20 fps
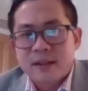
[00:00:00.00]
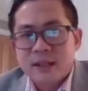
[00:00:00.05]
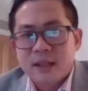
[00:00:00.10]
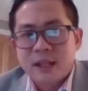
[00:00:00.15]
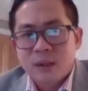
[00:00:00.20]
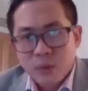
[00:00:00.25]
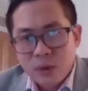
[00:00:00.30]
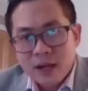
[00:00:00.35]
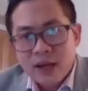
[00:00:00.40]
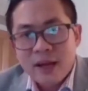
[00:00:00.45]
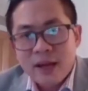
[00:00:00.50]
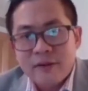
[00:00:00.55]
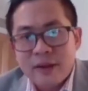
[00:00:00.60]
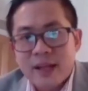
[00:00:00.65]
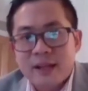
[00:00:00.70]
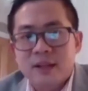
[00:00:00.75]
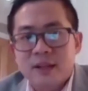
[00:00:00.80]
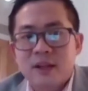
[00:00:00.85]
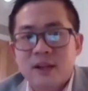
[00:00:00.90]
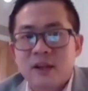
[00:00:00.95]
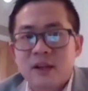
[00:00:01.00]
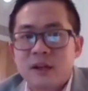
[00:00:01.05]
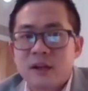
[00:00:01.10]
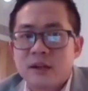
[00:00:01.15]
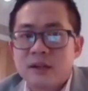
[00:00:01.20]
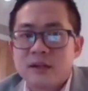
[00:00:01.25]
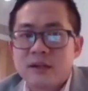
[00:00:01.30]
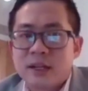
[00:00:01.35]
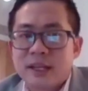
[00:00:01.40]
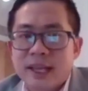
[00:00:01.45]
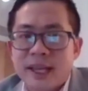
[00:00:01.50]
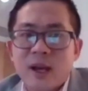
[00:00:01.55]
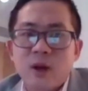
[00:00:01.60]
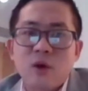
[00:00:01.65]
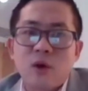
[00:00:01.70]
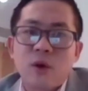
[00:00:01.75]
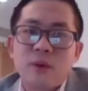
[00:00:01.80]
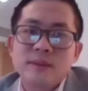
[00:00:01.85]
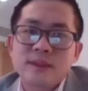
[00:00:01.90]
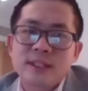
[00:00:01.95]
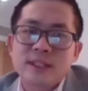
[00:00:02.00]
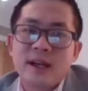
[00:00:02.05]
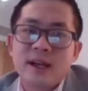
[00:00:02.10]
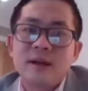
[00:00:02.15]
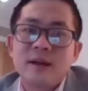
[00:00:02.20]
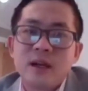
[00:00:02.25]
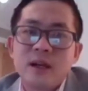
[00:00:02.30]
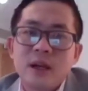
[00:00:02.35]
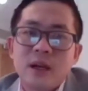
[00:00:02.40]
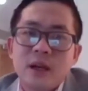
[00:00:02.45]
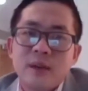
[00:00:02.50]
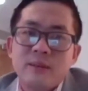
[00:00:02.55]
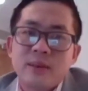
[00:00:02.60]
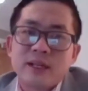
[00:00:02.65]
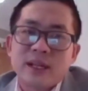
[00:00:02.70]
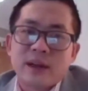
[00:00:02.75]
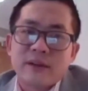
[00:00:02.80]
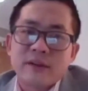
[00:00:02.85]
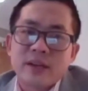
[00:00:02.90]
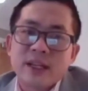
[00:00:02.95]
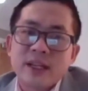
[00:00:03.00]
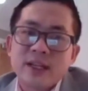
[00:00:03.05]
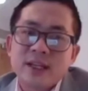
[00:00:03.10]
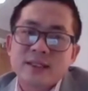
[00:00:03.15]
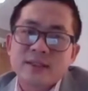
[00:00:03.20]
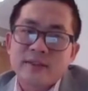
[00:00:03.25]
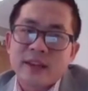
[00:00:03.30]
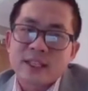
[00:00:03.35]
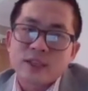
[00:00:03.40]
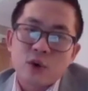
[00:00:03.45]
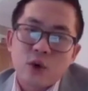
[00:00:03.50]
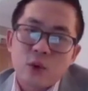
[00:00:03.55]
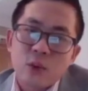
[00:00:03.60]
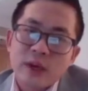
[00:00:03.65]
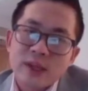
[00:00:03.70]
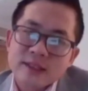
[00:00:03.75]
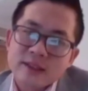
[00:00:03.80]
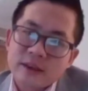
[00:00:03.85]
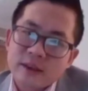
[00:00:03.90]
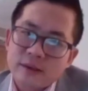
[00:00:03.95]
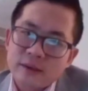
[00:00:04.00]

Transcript: will affect the care homes, yeah. But I think there's always